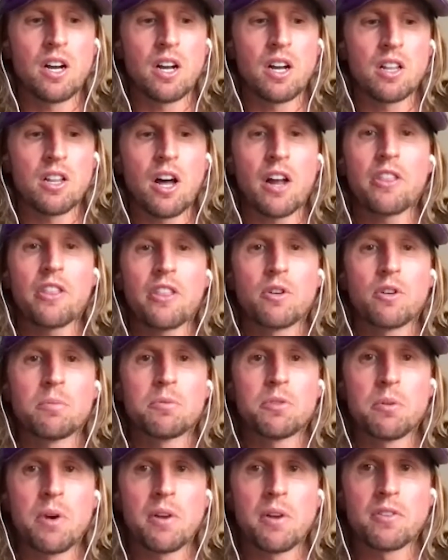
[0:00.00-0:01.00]
a lot of the
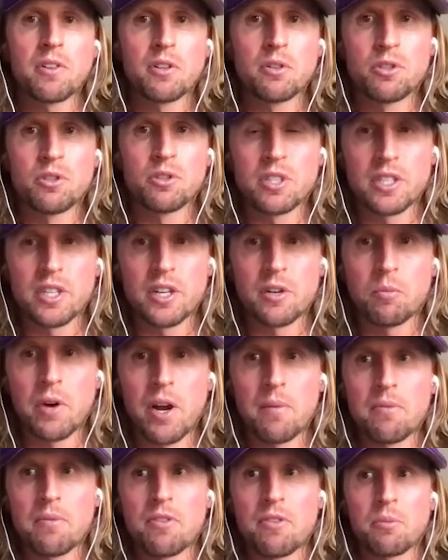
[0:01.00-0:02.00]
crypto revolution and
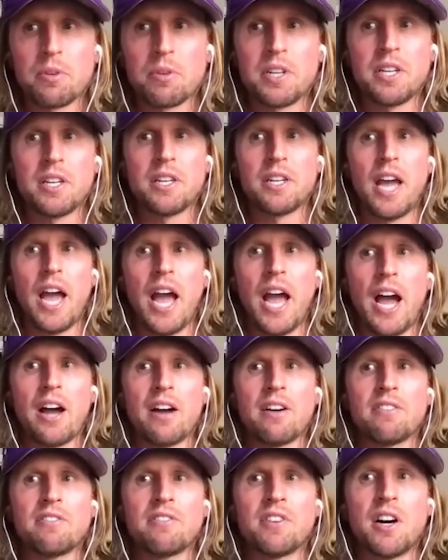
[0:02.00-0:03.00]
Web3
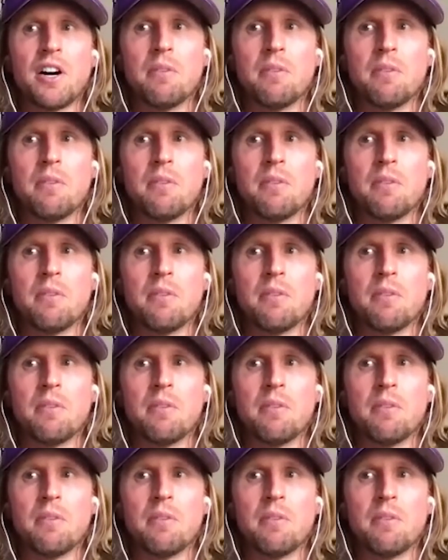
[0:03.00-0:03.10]
have